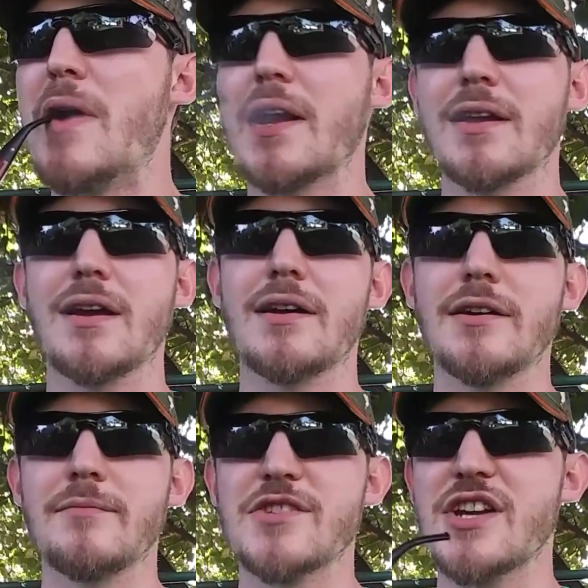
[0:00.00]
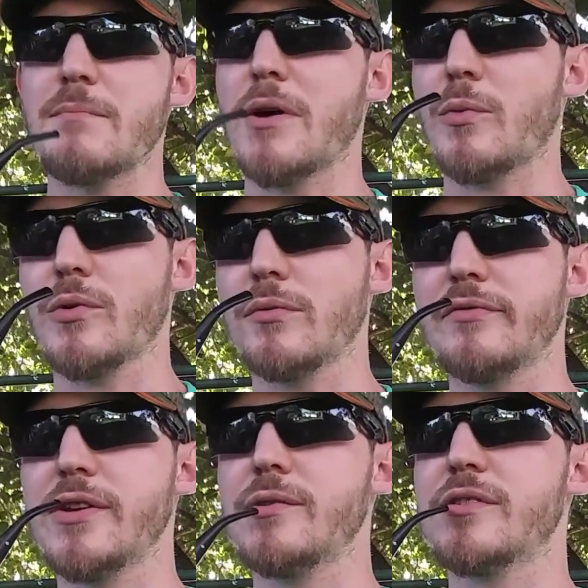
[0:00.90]
and kind of shaped my
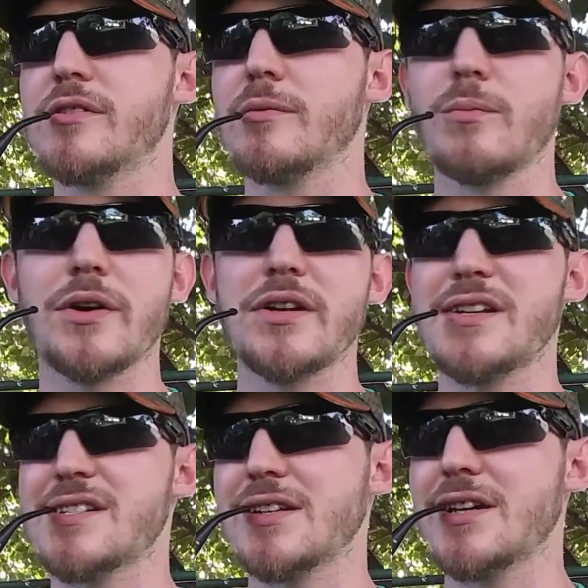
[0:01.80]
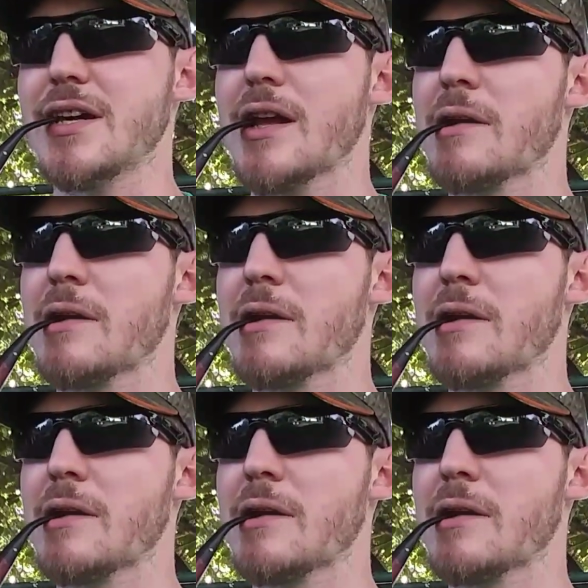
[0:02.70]
worldview to what it is today,